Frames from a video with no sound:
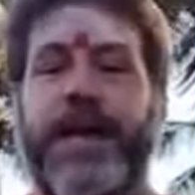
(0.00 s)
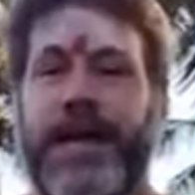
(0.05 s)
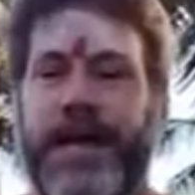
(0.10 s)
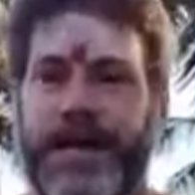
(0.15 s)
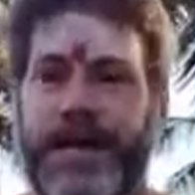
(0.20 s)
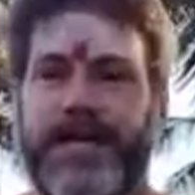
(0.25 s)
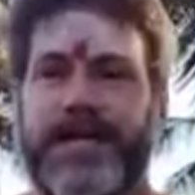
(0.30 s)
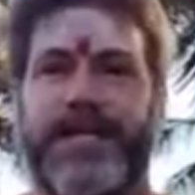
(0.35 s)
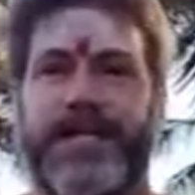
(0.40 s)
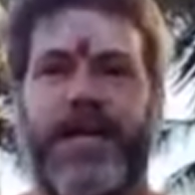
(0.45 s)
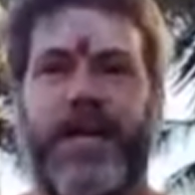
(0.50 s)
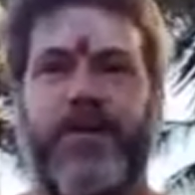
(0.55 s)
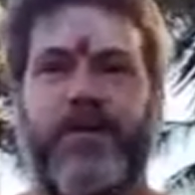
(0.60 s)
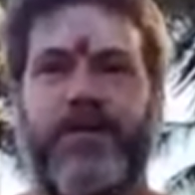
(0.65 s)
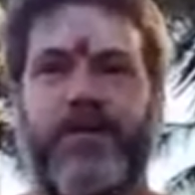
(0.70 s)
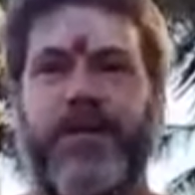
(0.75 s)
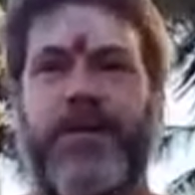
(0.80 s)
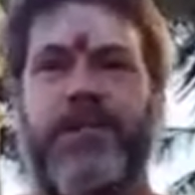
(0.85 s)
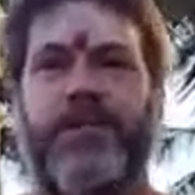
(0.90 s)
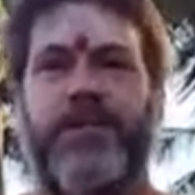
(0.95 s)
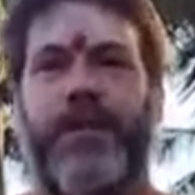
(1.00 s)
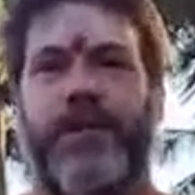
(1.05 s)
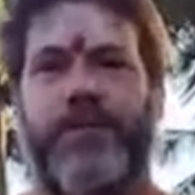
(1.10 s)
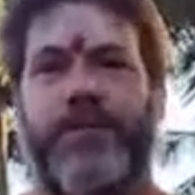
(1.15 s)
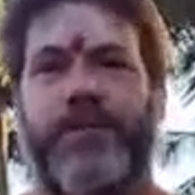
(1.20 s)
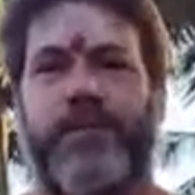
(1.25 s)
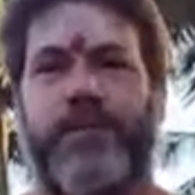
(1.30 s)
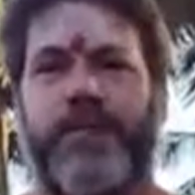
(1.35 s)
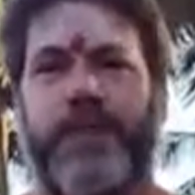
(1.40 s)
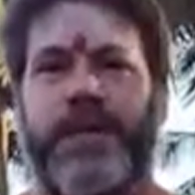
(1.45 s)
let us now
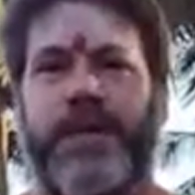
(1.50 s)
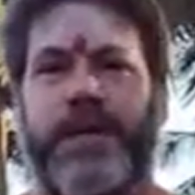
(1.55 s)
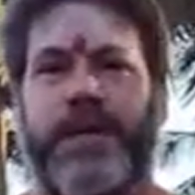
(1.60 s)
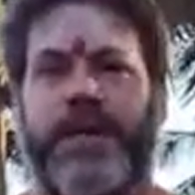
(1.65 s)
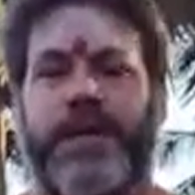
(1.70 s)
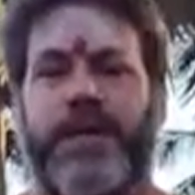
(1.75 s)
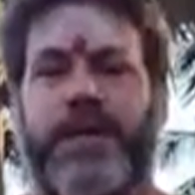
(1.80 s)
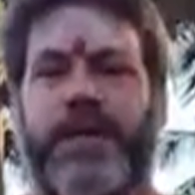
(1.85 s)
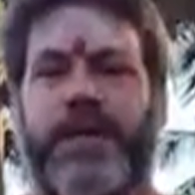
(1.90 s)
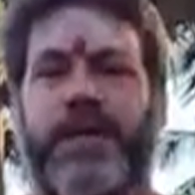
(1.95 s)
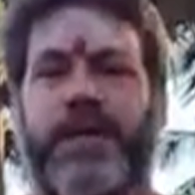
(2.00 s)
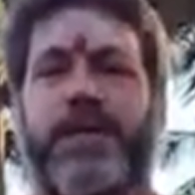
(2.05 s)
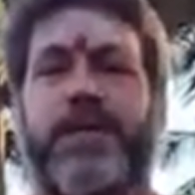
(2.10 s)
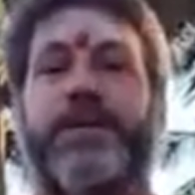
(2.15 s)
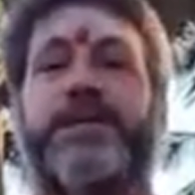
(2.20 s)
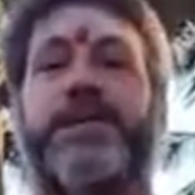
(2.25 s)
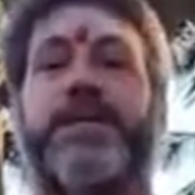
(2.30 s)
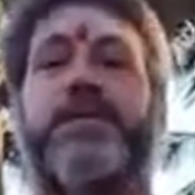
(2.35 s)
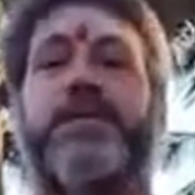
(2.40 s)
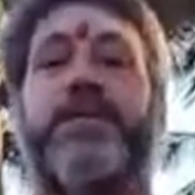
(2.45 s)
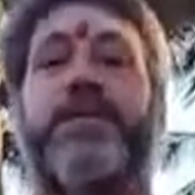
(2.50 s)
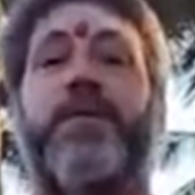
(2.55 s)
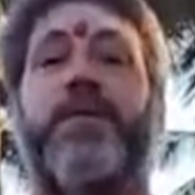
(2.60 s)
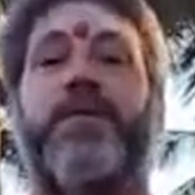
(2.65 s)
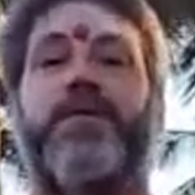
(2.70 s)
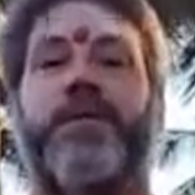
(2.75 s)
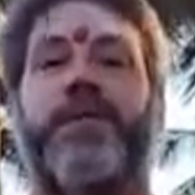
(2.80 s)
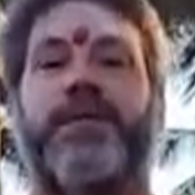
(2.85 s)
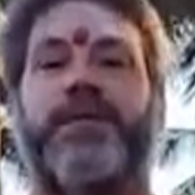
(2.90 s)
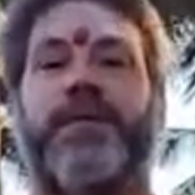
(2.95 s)
perform 3
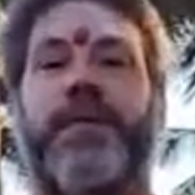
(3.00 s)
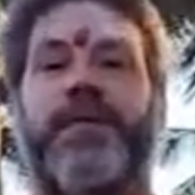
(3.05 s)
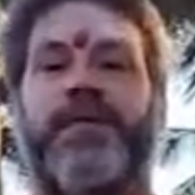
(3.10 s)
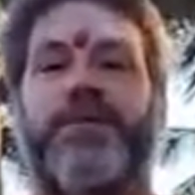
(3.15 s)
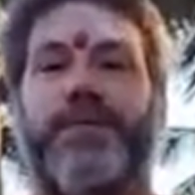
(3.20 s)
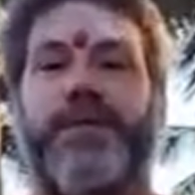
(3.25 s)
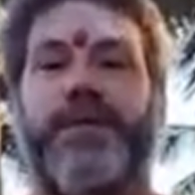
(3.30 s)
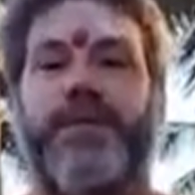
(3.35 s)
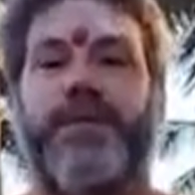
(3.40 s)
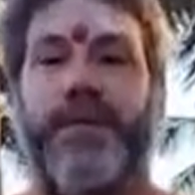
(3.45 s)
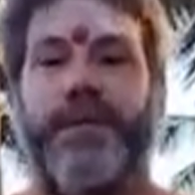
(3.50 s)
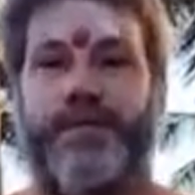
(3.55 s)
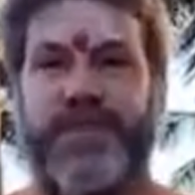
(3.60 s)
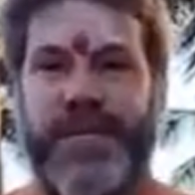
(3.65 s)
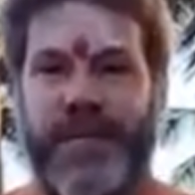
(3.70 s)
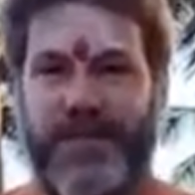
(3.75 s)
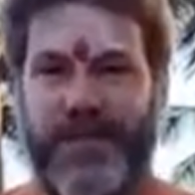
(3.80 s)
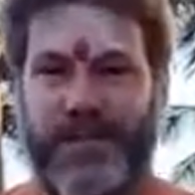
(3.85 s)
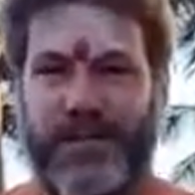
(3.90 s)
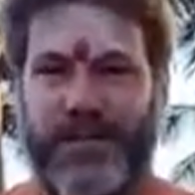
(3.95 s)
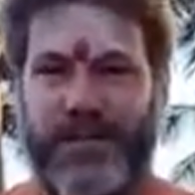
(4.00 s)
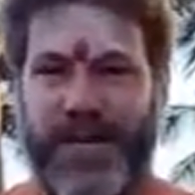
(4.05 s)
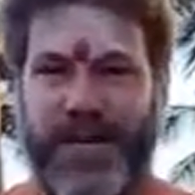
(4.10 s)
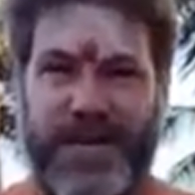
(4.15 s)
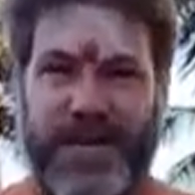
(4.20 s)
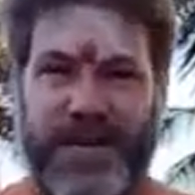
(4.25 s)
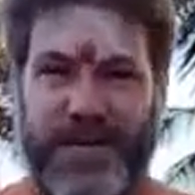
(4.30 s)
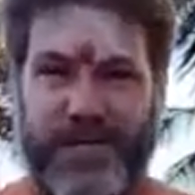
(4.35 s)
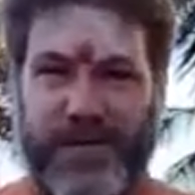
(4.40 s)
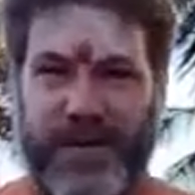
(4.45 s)
beautiful rounds of the Pranava
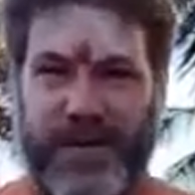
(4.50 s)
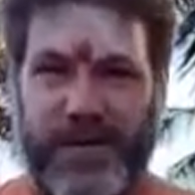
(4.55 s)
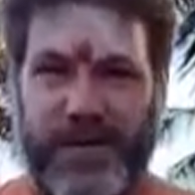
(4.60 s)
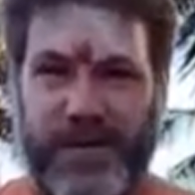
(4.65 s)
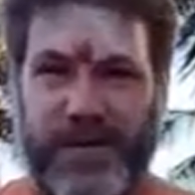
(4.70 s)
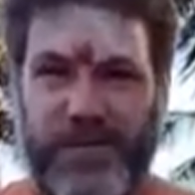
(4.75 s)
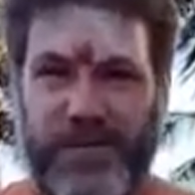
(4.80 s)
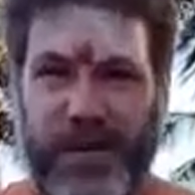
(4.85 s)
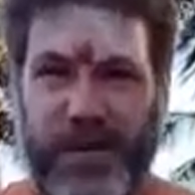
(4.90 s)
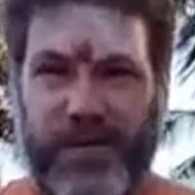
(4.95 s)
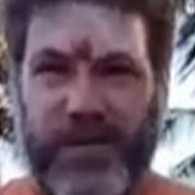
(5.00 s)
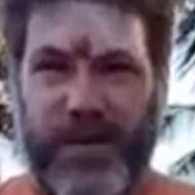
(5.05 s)
Pranayama. We have